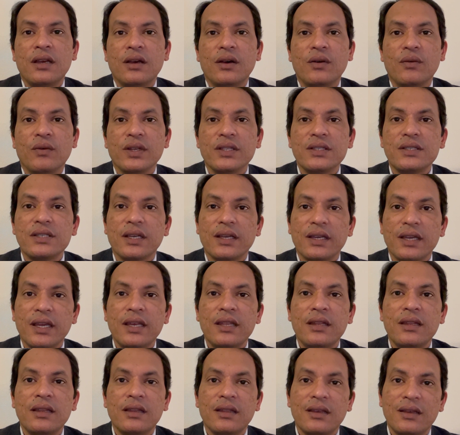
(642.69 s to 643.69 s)
Once
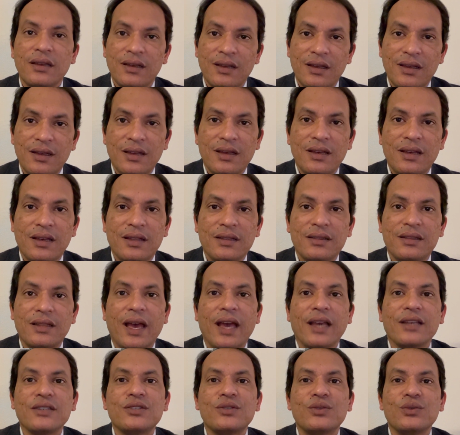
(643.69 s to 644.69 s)
again,
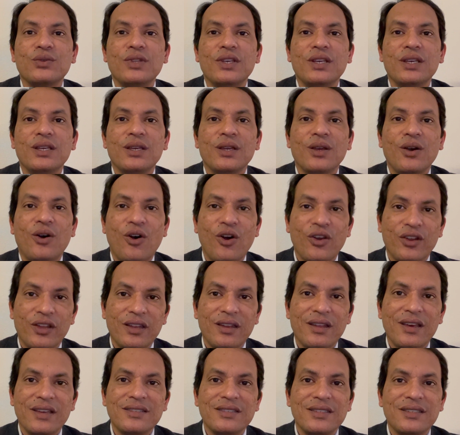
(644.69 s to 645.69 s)
thanks to the
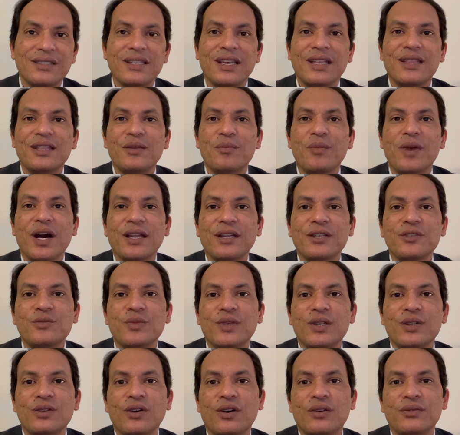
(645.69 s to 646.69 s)
organizers and the
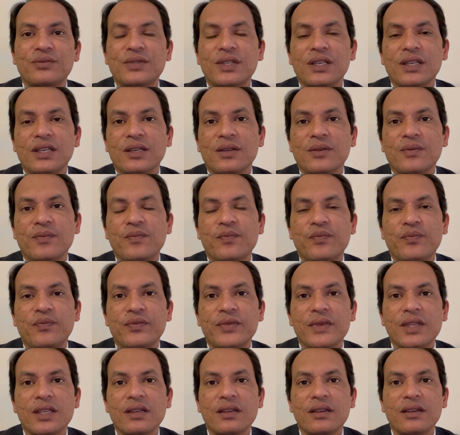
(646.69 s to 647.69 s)
management of the
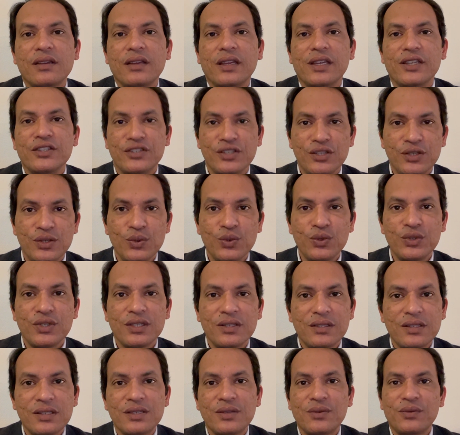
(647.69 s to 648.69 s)

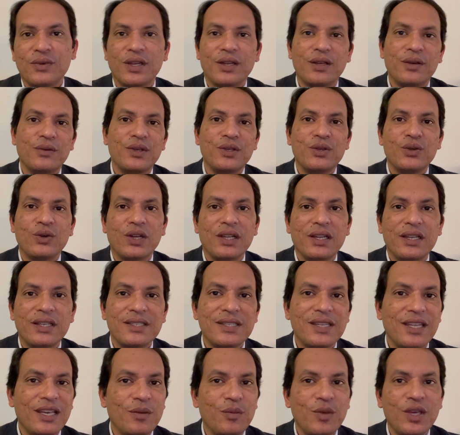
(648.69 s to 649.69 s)
institutions wherever you are
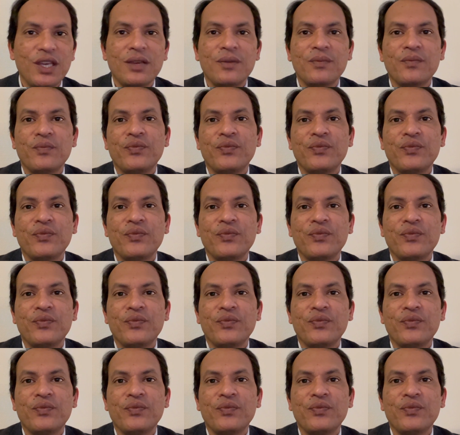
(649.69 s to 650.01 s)
listening me